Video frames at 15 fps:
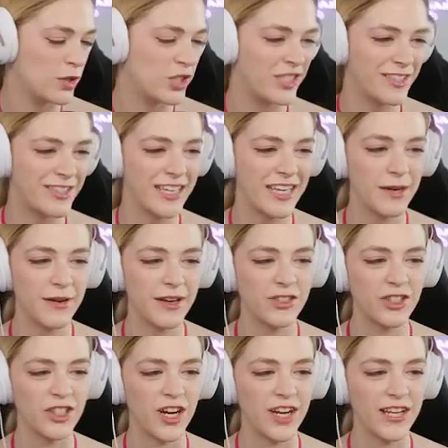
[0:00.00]
Oh, she's thinking
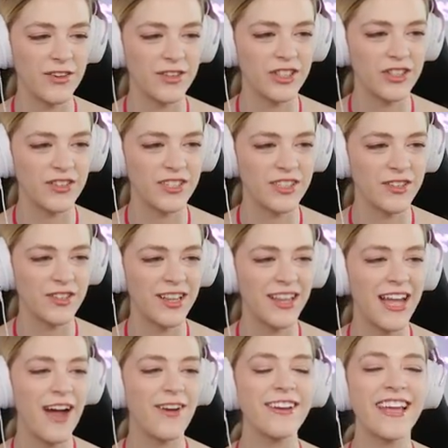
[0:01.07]
about Johnny when she wanted to do
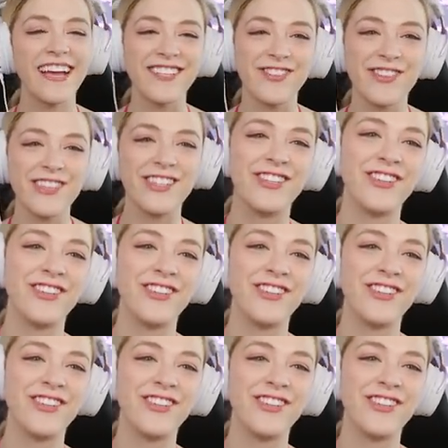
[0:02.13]
cloud gaze with